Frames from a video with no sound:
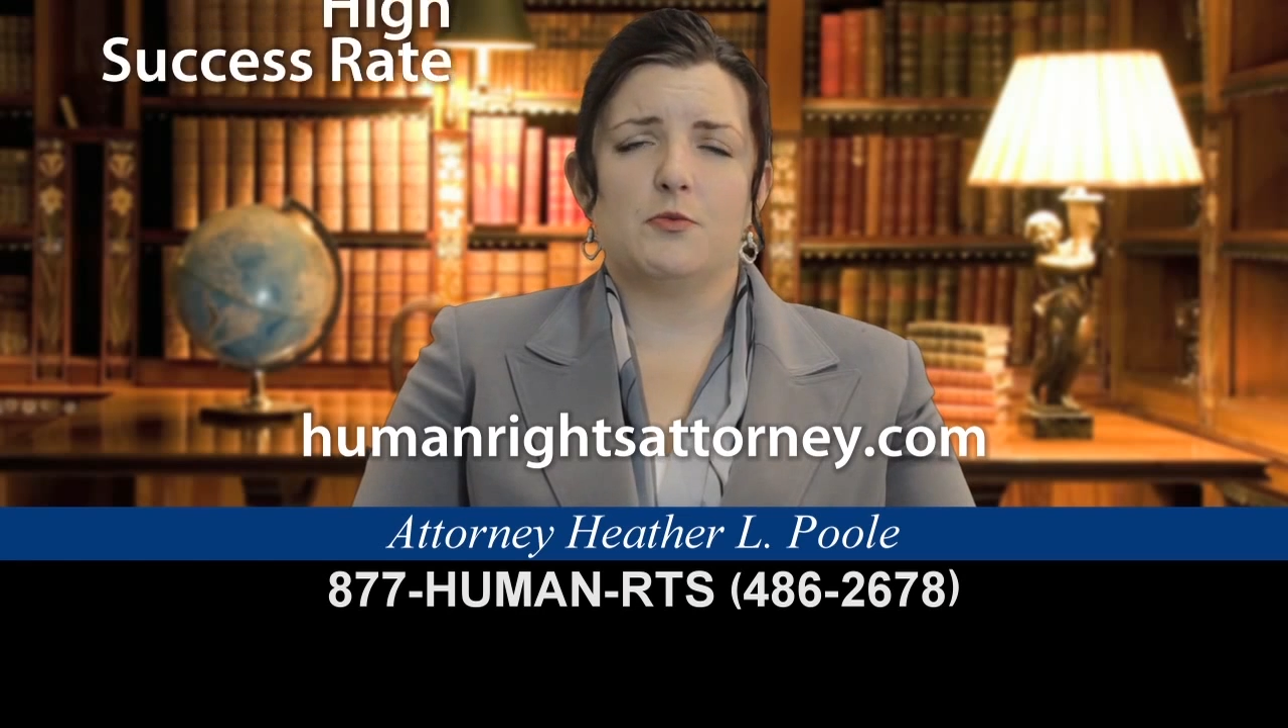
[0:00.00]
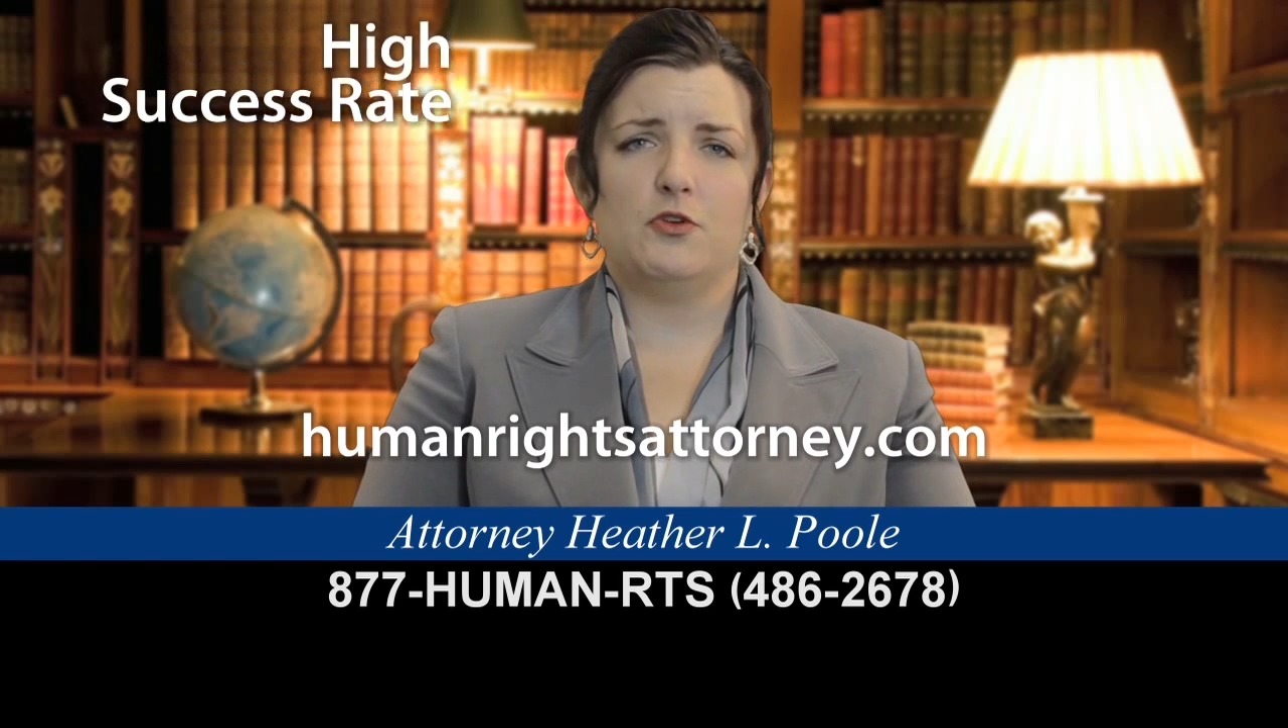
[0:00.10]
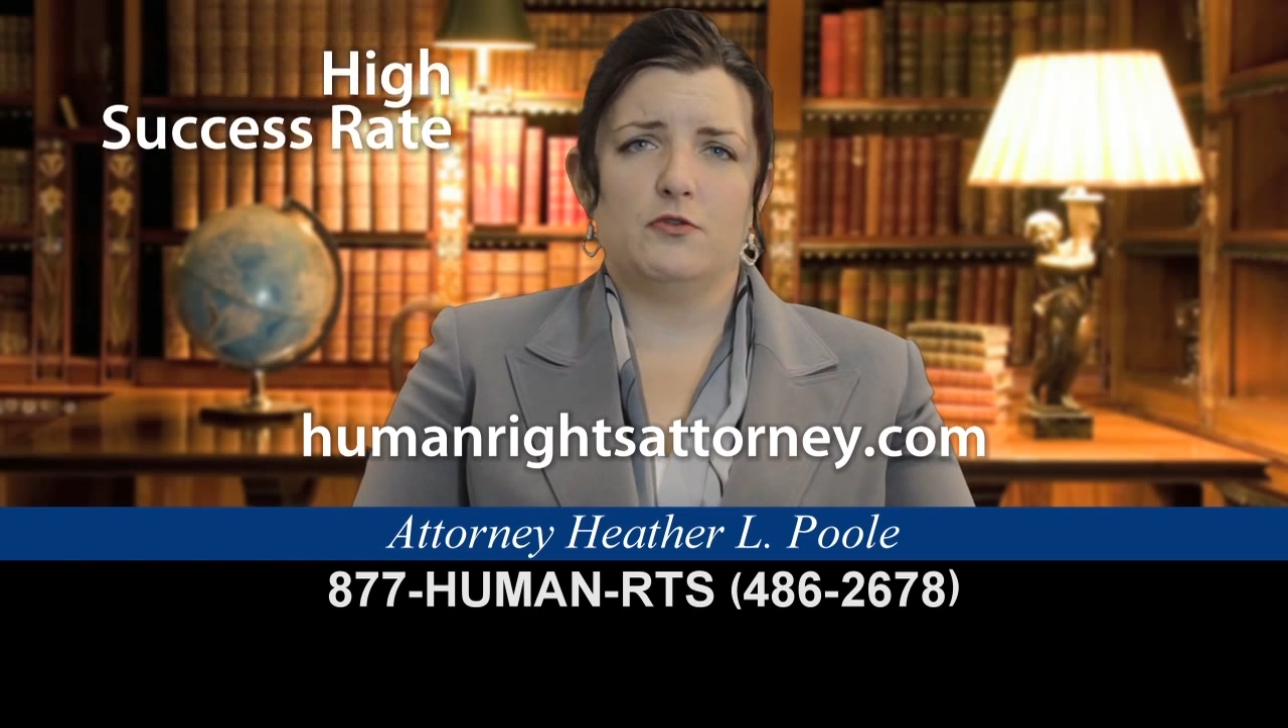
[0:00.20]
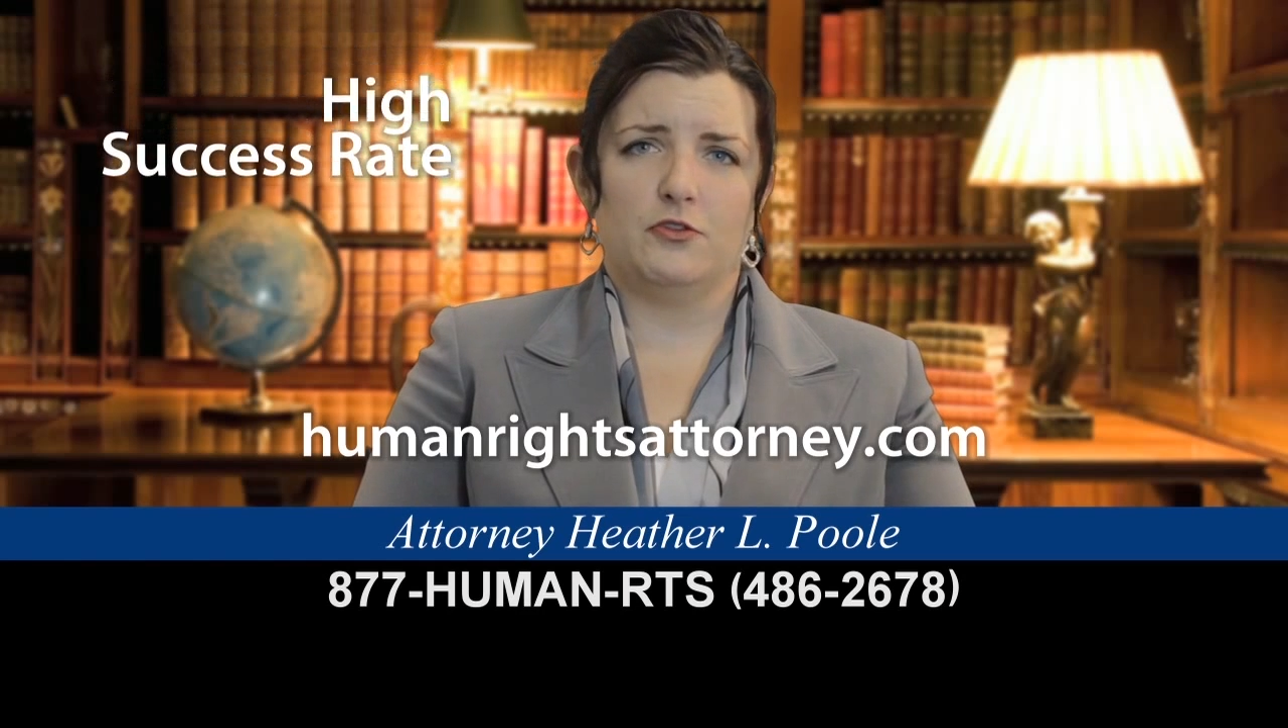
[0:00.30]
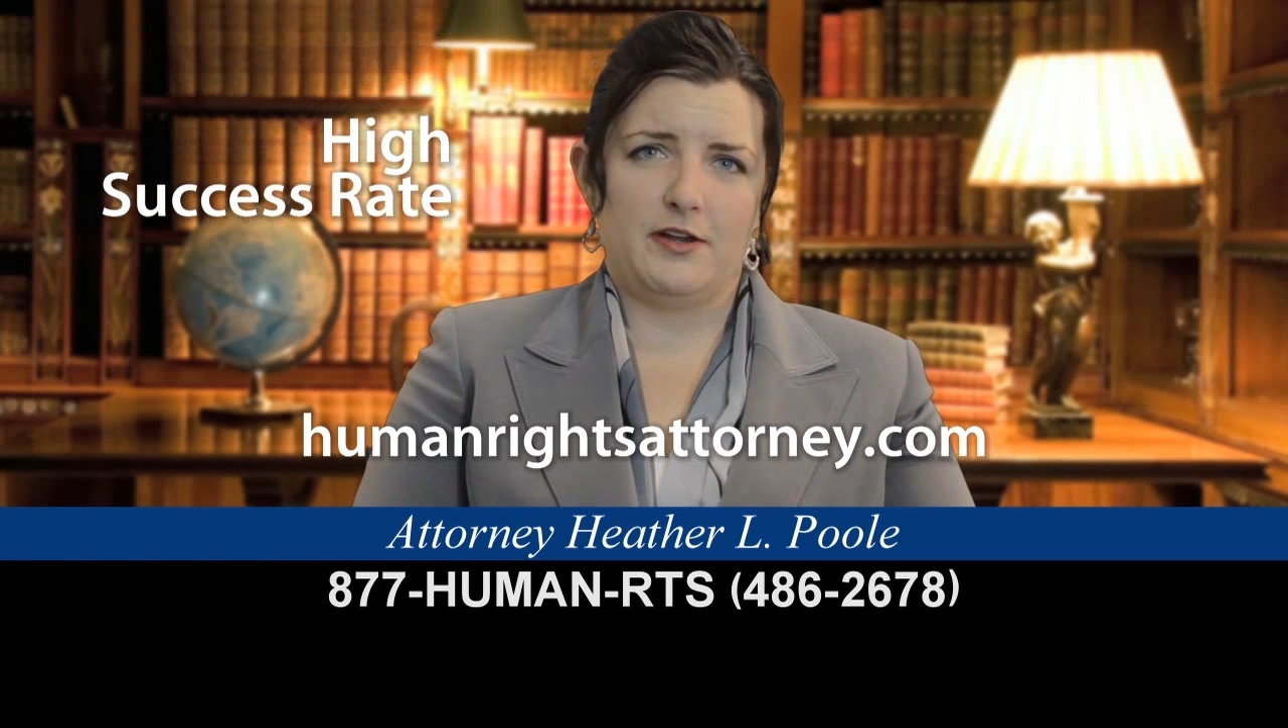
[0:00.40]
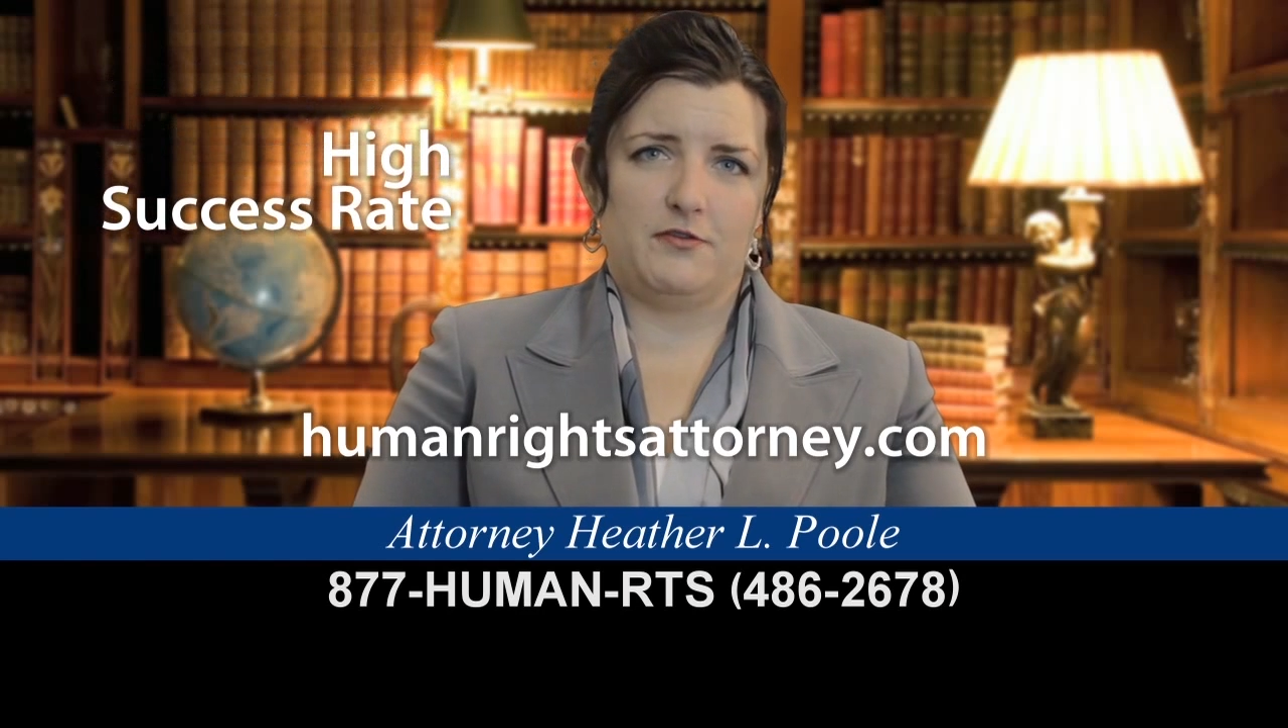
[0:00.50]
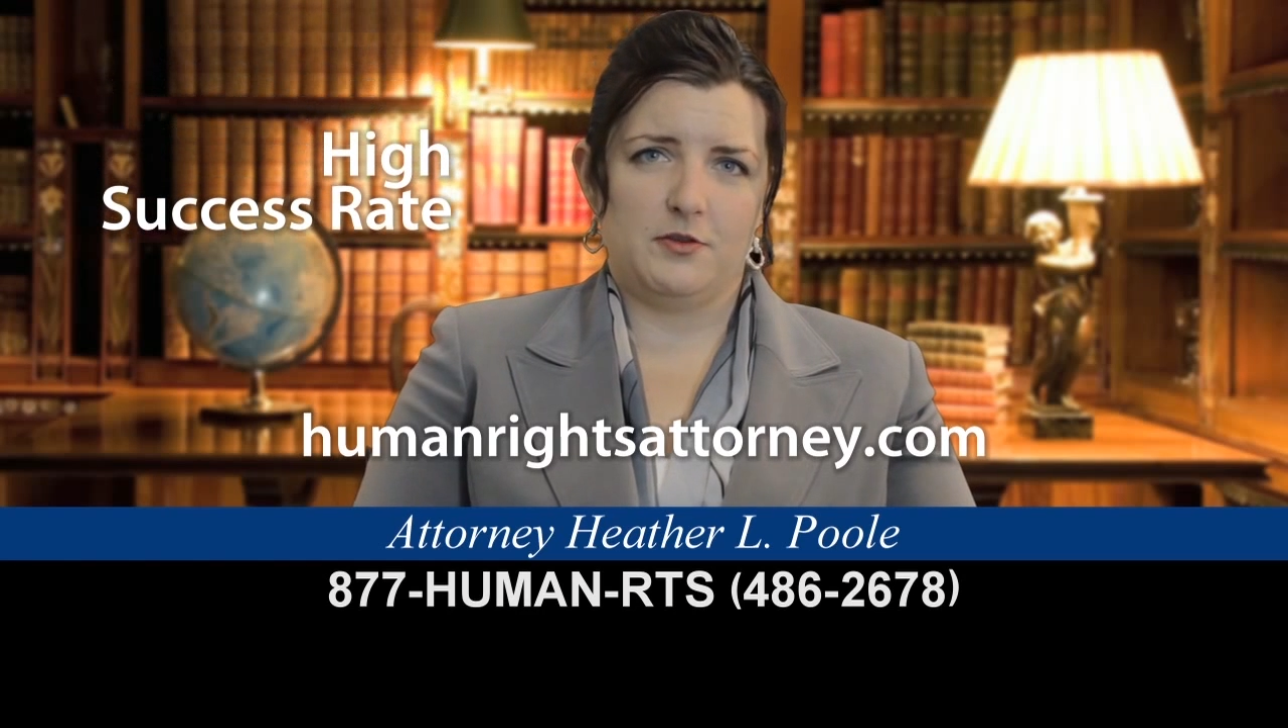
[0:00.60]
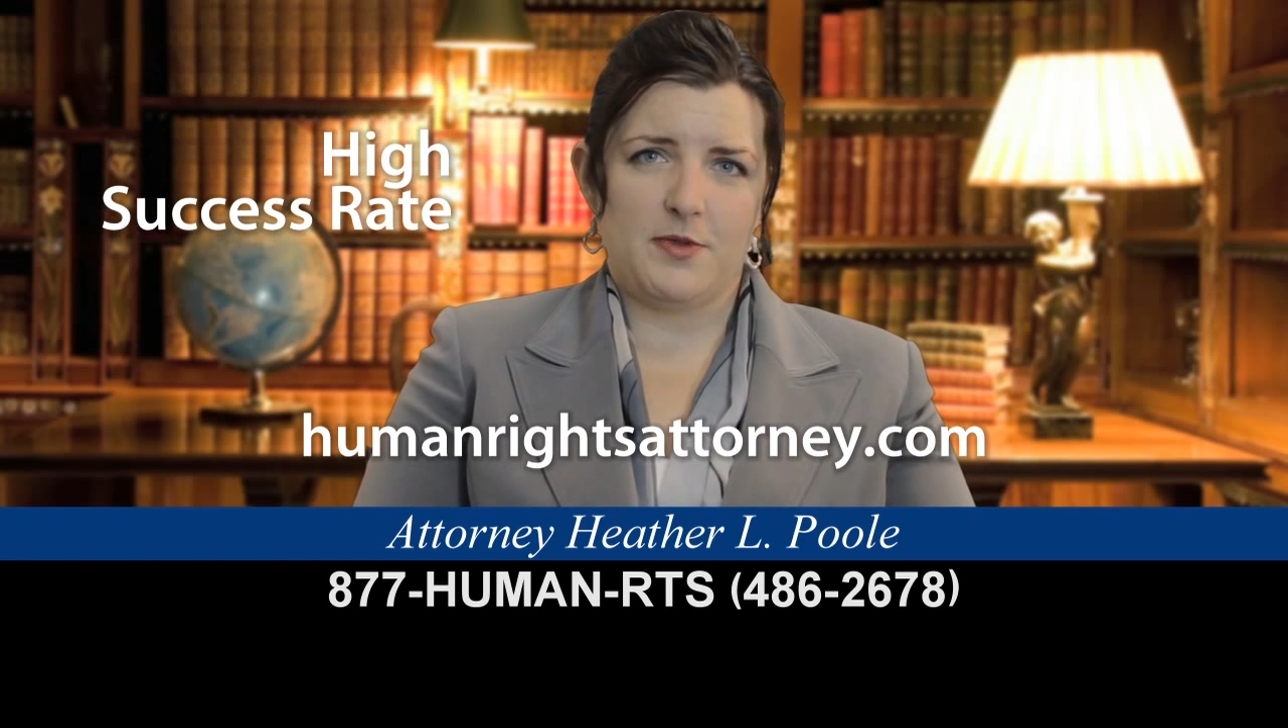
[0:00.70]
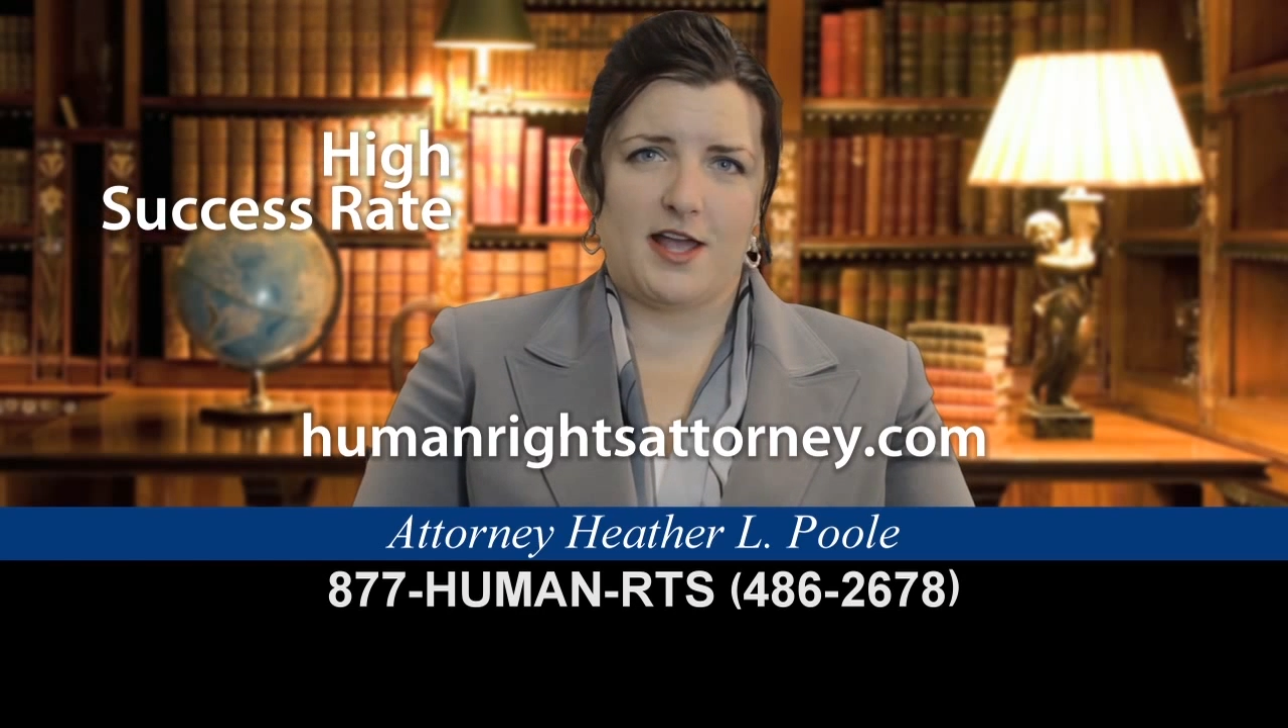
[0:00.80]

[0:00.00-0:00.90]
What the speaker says: approval rate for the